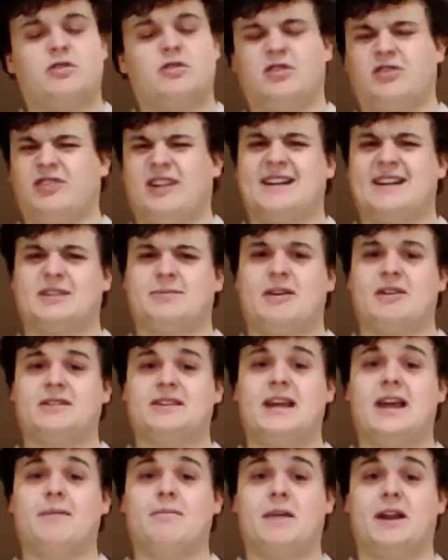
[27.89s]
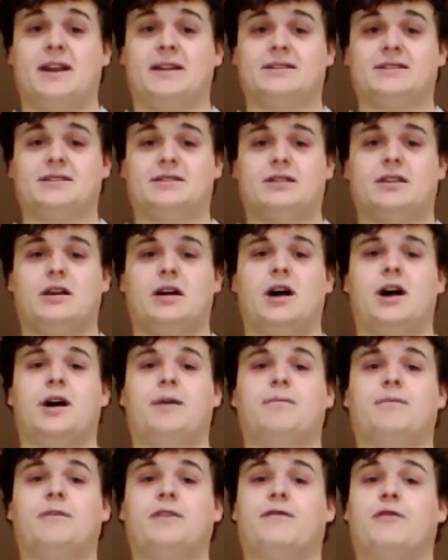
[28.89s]
It'll last about 10 minutes.
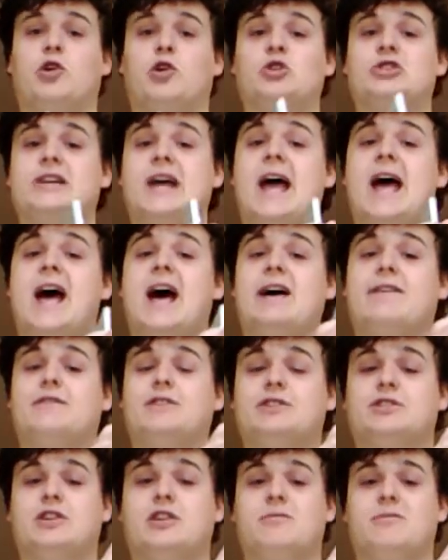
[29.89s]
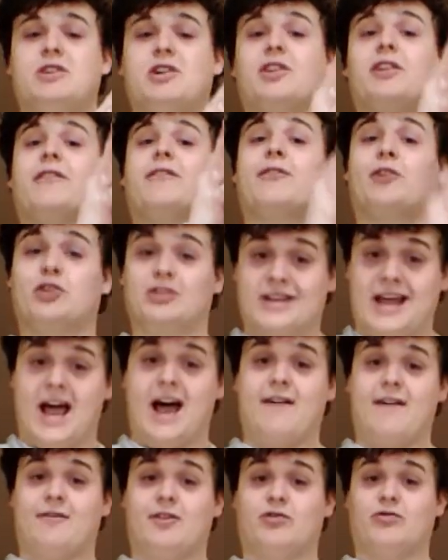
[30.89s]
The first half is going to be on the first
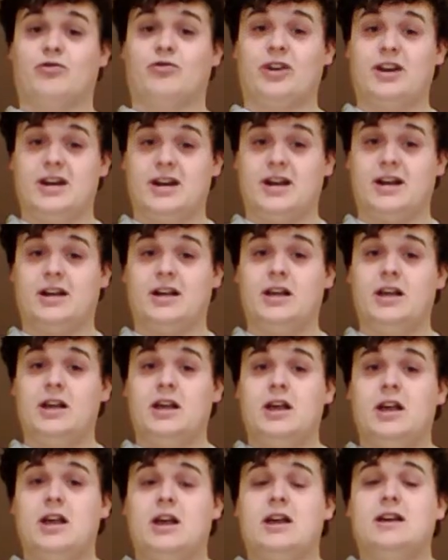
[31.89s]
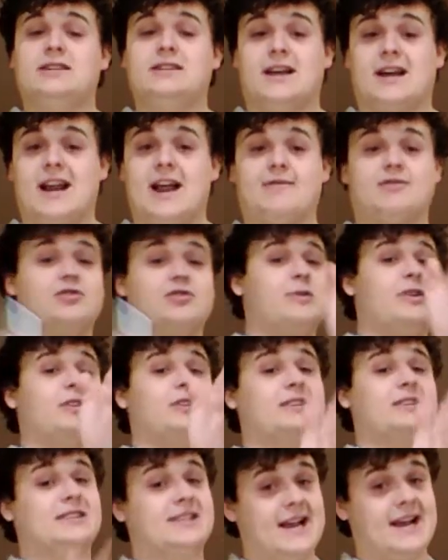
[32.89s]
half of the reading. Second half is going to be on
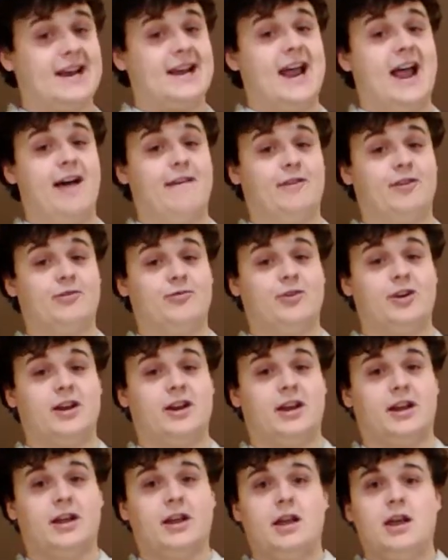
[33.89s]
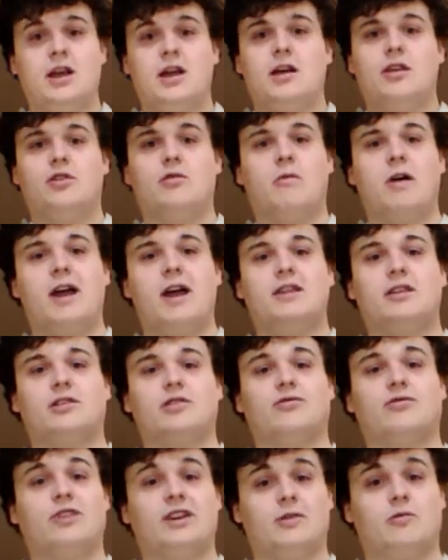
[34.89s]
the second half of the reading. The way that
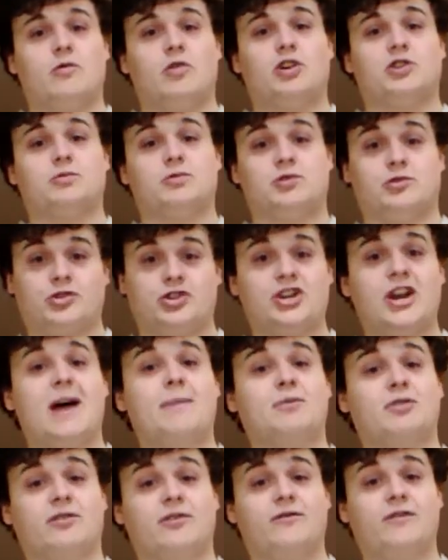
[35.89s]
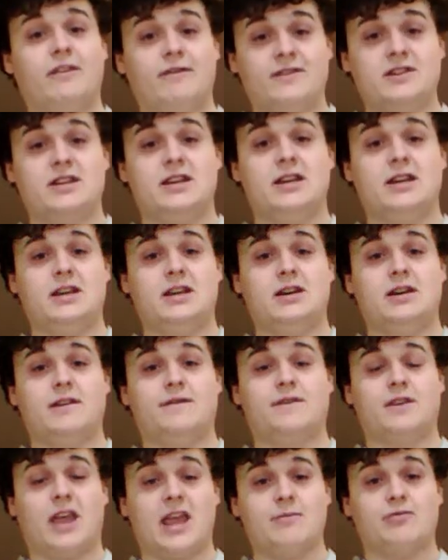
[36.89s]
the reading works, which was chapter 15
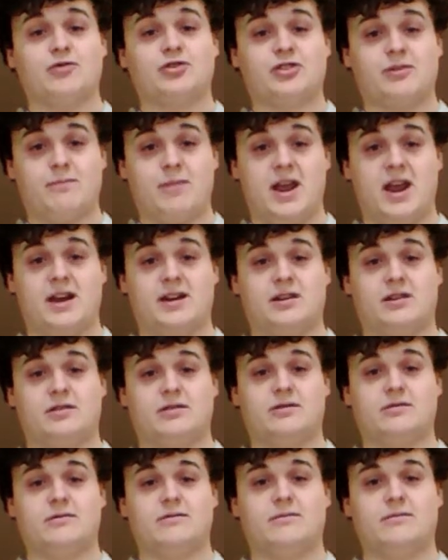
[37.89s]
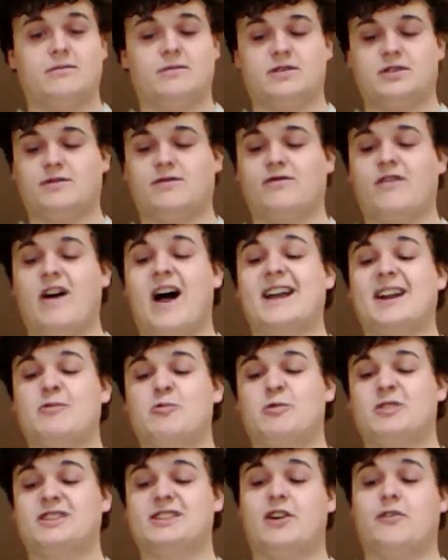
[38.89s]
of the Cambridge Companion, Finding
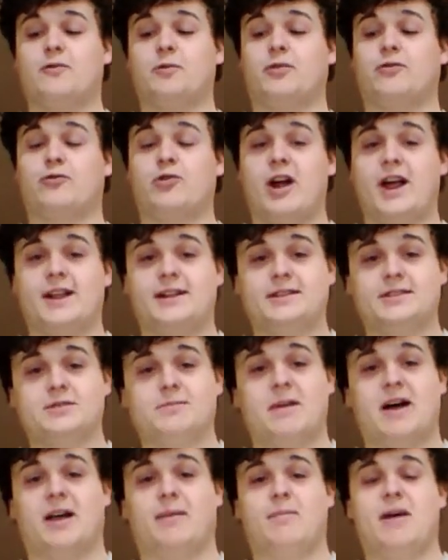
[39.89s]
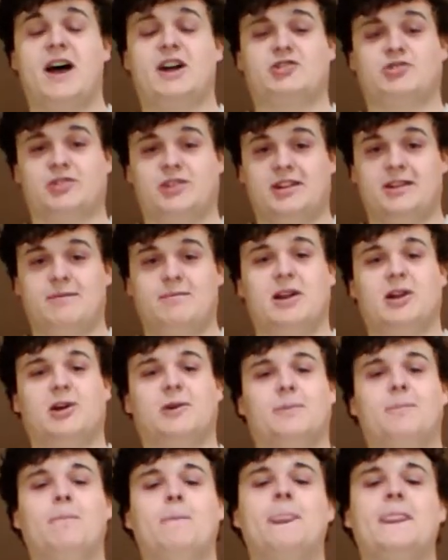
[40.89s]
Oneself with Friends by Patrick Lee Miller.